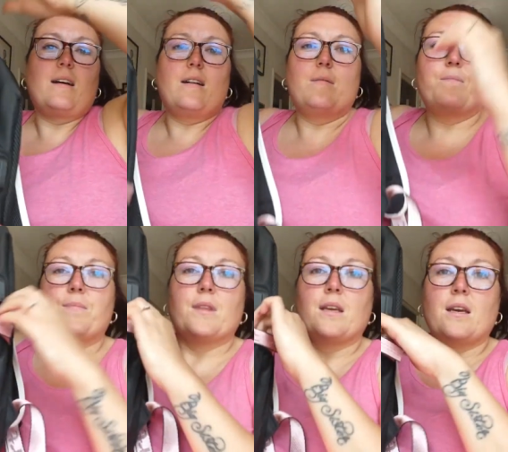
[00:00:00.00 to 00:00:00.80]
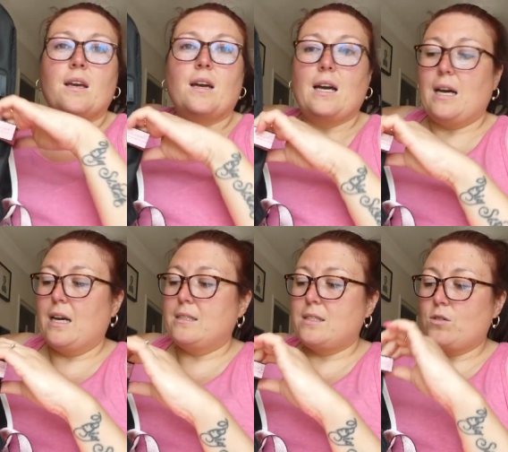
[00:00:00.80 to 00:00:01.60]
um,
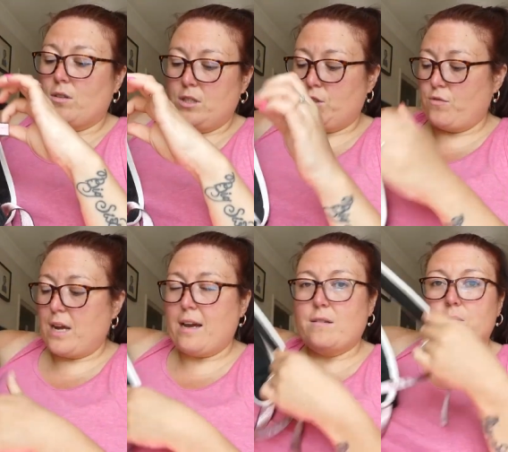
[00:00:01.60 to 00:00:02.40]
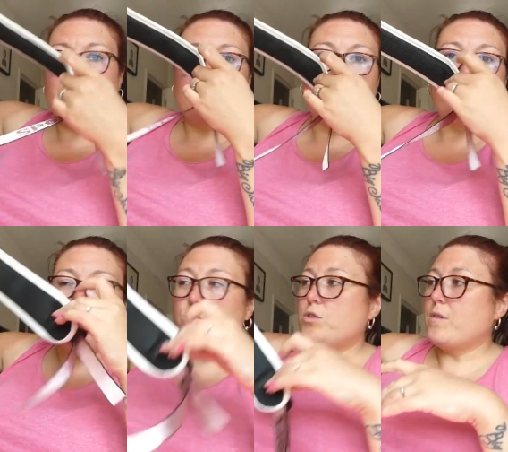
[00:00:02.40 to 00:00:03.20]
and it's got the straps,
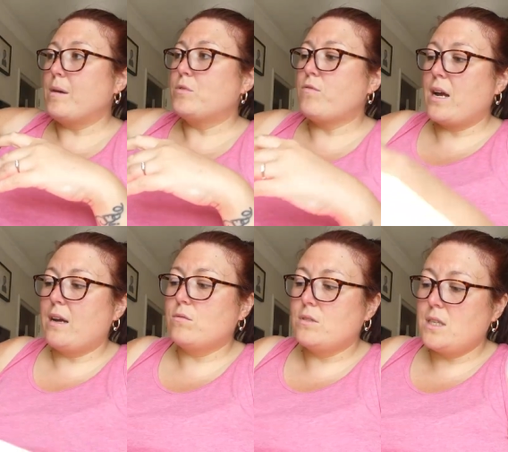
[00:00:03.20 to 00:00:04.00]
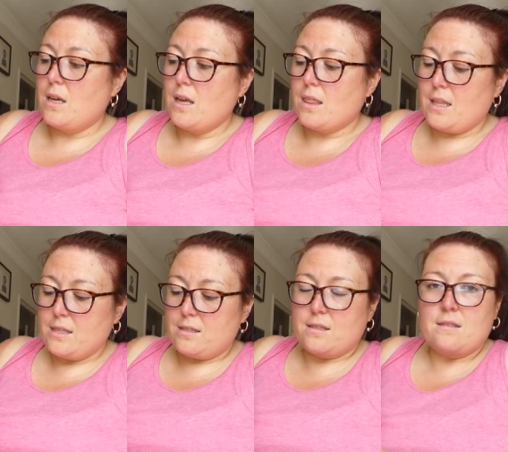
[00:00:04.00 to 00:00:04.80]
all straps round.
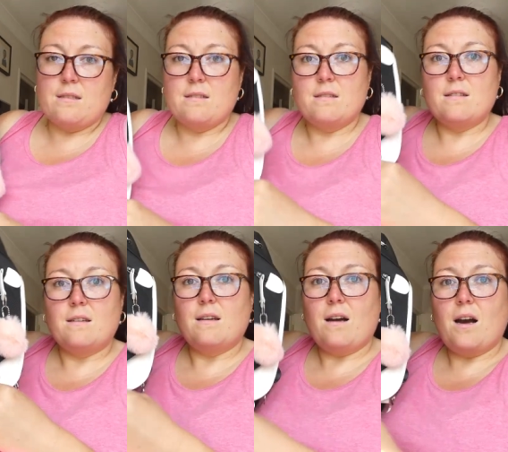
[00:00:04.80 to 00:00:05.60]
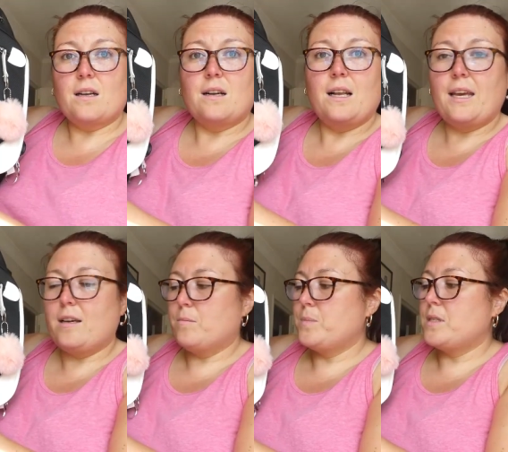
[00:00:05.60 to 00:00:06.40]
This
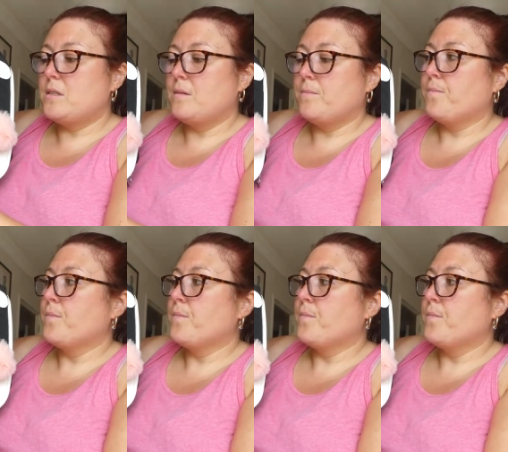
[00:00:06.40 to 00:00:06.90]
unclips